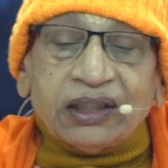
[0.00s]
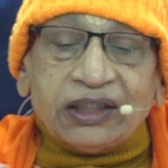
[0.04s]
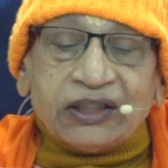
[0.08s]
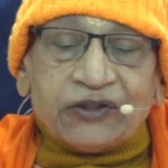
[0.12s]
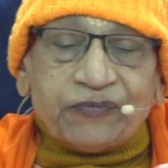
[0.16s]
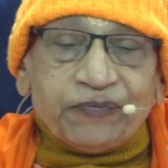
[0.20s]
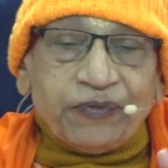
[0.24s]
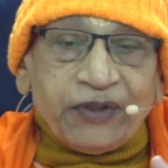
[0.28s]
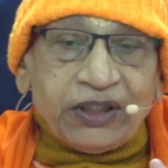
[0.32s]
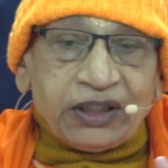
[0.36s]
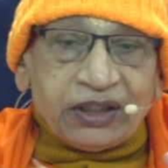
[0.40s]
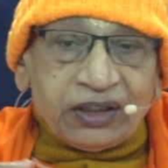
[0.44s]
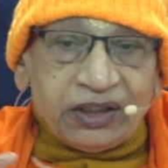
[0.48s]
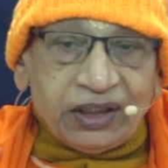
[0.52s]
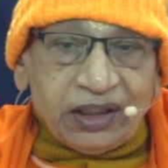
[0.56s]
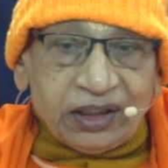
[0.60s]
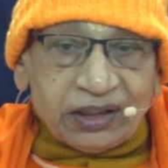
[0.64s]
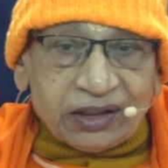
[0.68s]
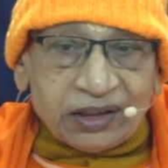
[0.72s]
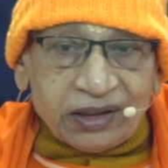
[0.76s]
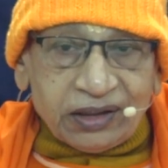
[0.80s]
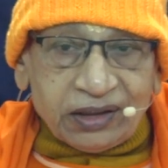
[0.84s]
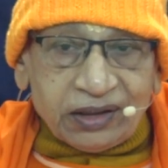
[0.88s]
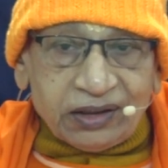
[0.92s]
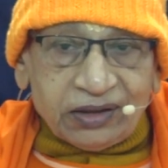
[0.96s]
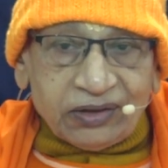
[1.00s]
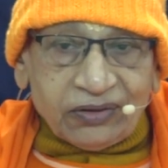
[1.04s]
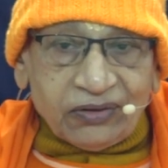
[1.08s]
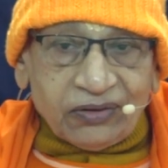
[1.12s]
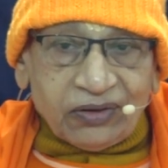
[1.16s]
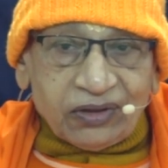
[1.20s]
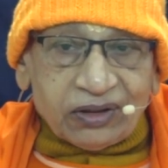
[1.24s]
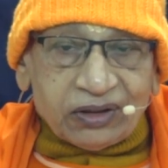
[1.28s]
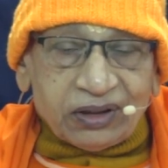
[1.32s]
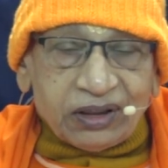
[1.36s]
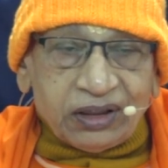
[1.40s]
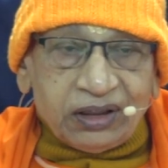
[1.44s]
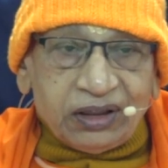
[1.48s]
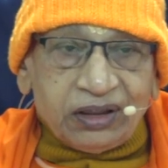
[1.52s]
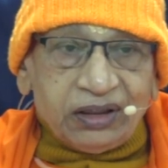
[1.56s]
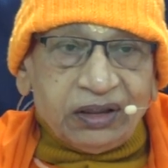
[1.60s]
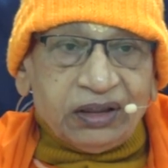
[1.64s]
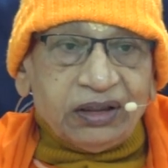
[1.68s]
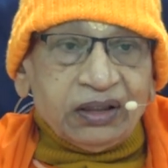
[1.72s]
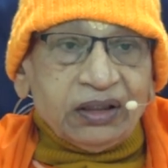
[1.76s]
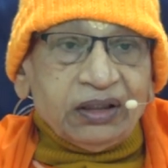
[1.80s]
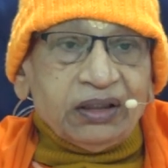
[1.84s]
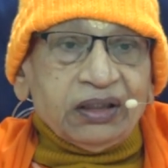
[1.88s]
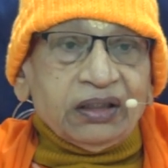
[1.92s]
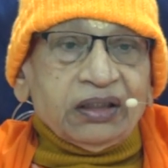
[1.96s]
expectation or the
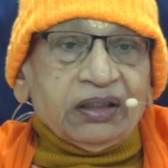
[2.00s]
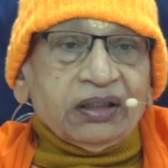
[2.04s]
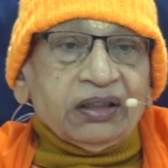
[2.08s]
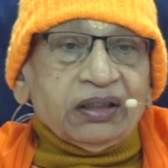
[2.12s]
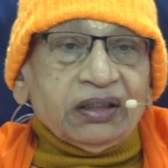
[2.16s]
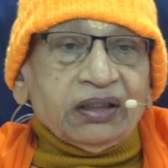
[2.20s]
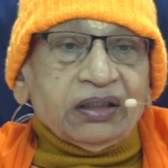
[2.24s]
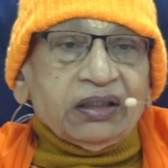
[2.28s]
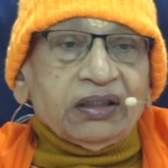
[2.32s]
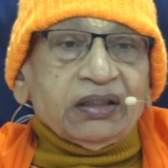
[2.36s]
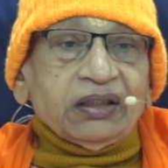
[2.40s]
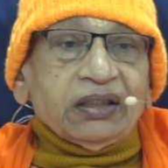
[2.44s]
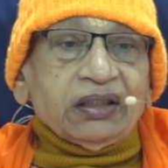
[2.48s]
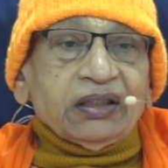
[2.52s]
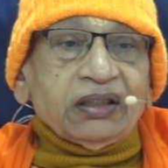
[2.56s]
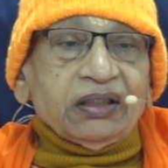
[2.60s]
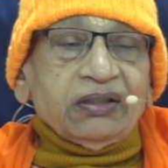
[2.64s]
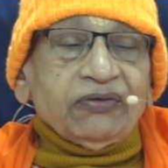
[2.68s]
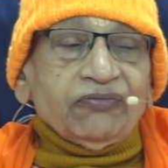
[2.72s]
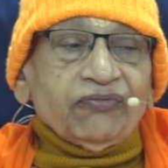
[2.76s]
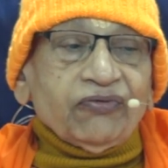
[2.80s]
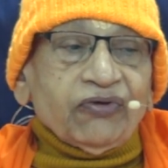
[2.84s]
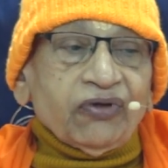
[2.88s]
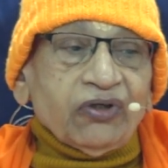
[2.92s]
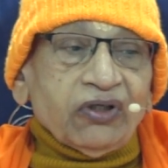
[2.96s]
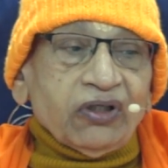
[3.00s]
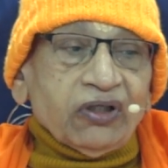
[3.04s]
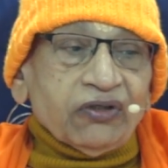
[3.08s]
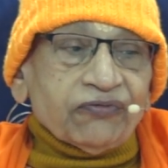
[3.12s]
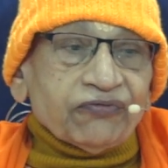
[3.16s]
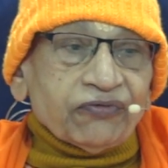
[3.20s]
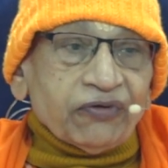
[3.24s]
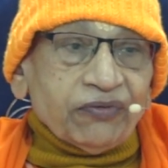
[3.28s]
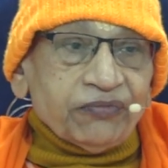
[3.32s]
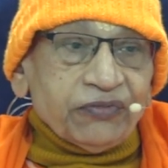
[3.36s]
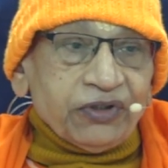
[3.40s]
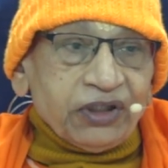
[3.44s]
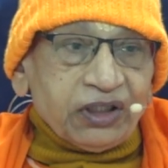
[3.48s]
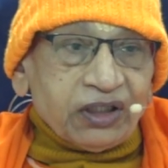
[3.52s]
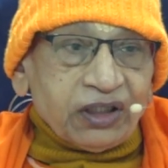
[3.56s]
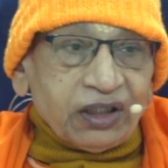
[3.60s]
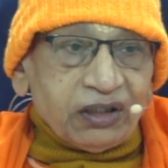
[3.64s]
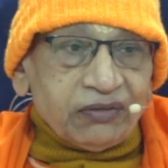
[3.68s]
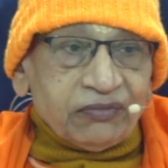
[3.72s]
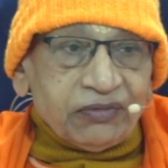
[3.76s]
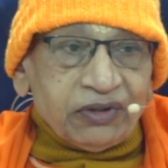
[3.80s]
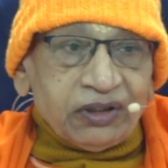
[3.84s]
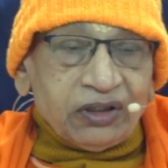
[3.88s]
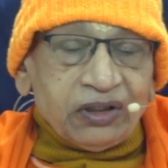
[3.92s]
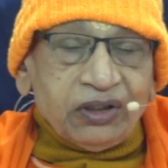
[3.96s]
reward from the
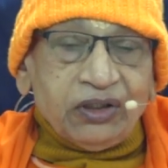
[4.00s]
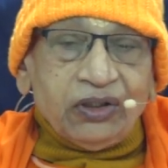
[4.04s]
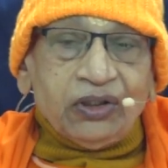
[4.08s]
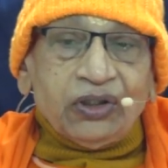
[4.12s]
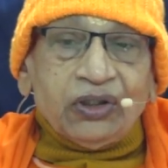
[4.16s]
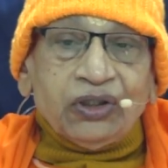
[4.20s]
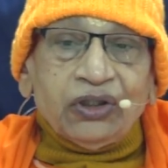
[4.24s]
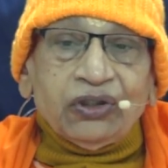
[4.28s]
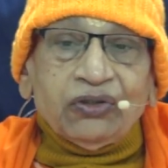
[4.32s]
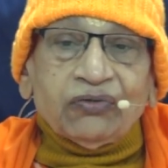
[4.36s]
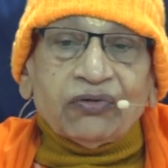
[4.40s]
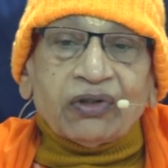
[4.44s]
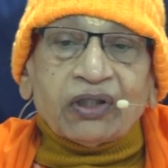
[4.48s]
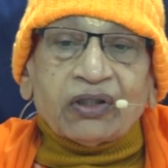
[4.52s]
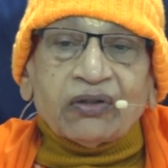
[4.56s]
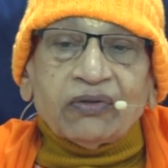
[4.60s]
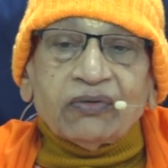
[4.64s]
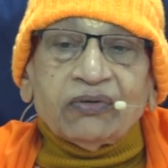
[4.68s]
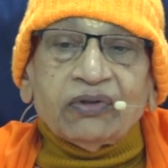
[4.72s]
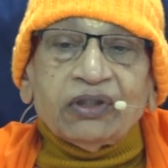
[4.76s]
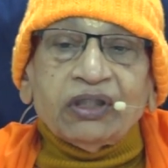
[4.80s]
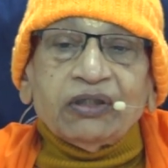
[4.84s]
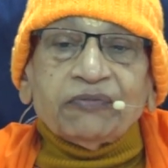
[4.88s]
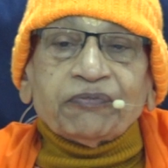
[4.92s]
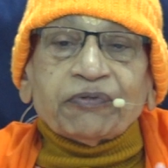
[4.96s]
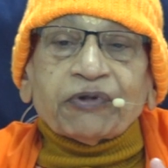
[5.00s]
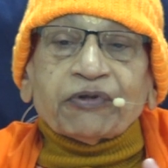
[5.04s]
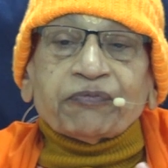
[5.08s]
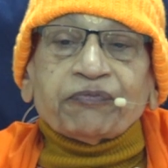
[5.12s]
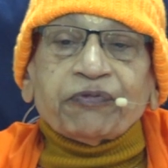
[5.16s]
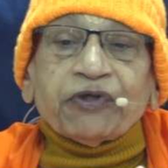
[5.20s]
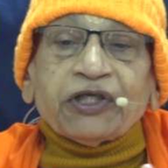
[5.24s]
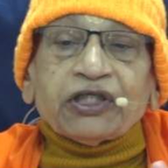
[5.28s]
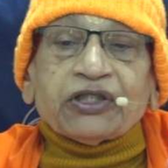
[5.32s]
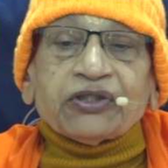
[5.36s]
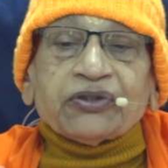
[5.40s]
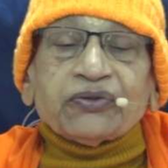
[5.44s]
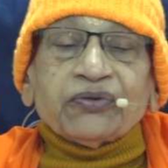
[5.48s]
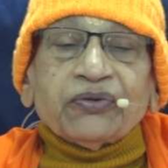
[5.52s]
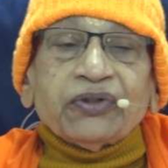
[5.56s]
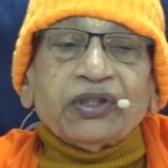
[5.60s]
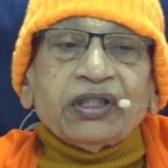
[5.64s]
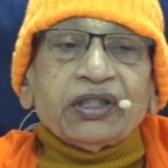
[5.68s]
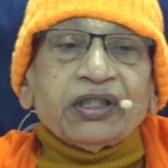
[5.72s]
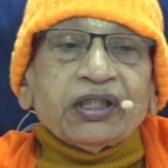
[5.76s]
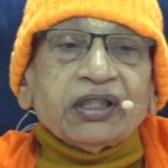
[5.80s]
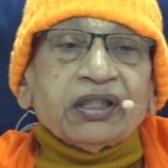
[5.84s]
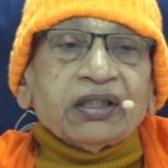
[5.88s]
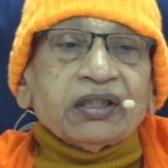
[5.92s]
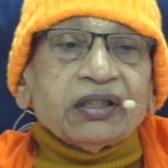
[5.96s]
karma, you are only
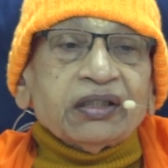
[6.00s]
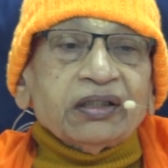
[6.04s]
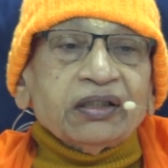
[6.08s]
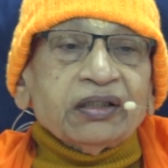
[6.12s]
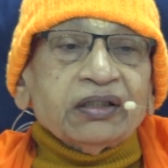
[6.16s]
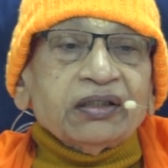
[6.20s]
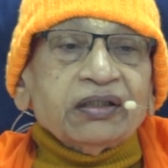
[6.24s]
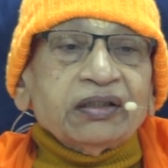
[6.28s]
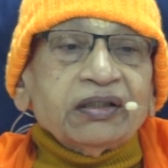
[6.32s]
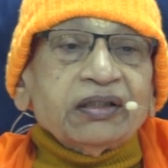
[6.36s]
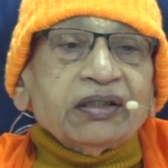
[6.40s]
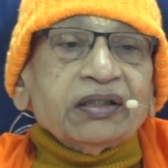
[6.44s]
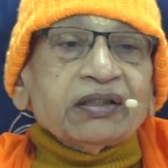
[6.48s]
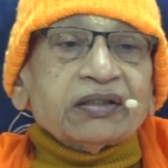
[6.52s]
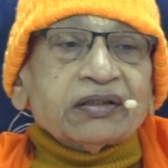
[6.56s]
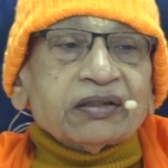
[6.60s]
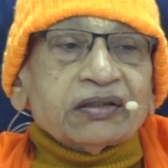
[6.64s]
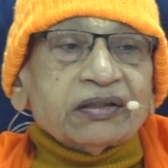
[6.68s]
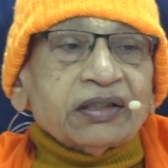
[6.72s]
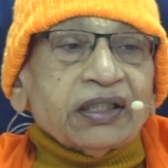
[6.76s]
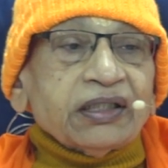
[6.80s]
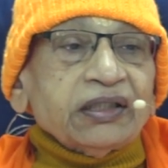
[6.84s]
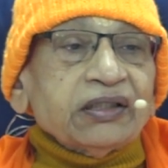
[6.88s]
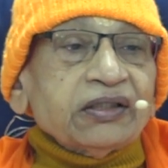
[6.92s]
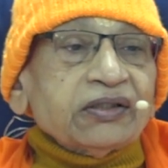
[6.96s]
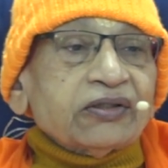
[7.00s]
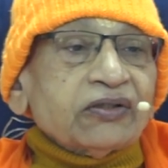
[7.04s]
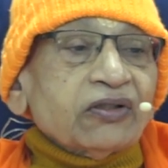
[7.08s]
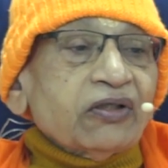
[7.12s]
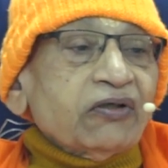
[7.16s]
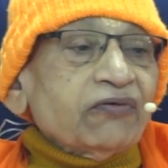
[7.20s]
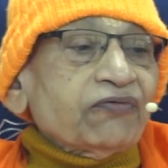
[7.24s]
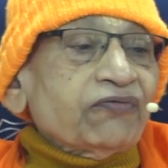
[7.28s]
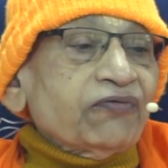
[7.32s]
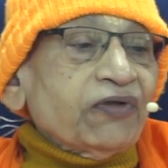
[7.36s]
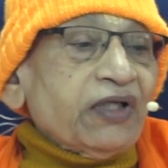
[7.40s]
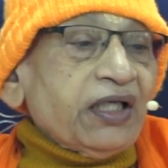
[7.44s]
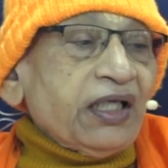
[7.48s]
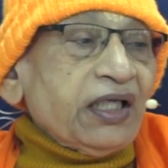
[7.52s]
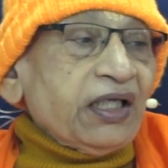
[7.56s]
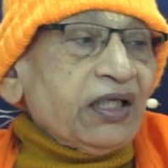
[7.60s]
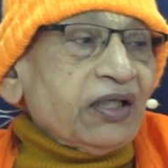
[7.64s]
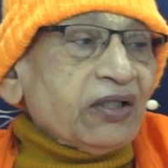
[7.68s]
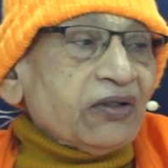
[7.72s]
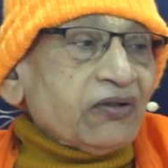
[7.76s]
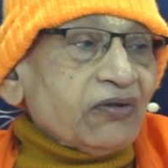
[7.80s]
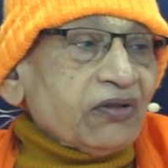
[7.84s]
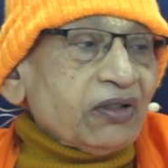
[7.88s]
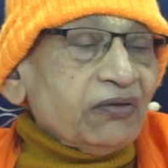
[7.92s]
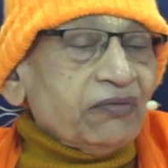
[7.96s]
perpetuating this sense of
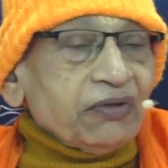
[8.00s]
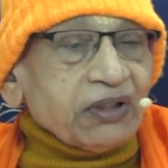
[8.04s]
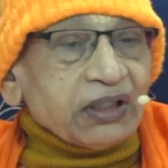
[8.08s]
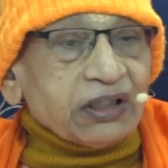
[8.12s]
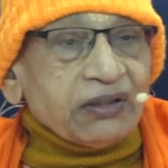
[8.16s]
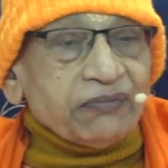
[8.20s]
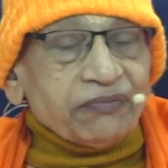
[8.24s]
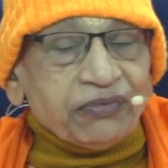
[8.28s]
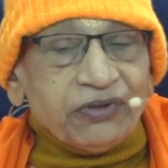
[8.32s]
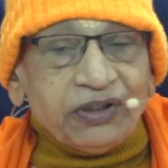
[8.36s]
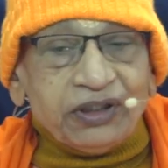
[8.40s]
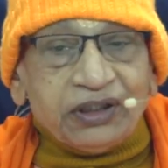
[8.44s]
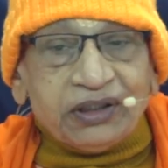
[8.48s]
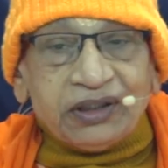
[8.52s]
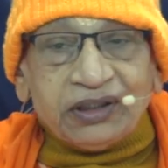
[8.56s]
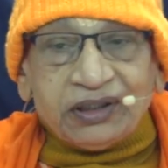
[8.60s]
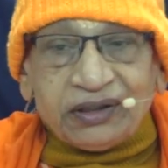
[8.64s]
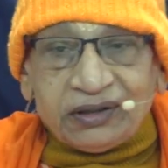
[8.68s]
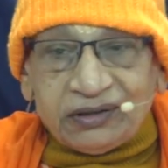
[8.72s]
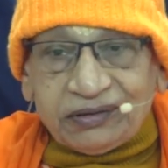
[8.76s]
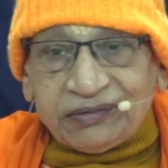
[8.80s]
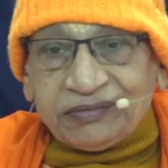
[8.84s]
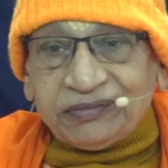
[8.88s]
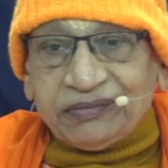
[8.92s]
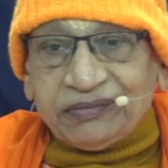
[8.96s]
lack or incompleteness.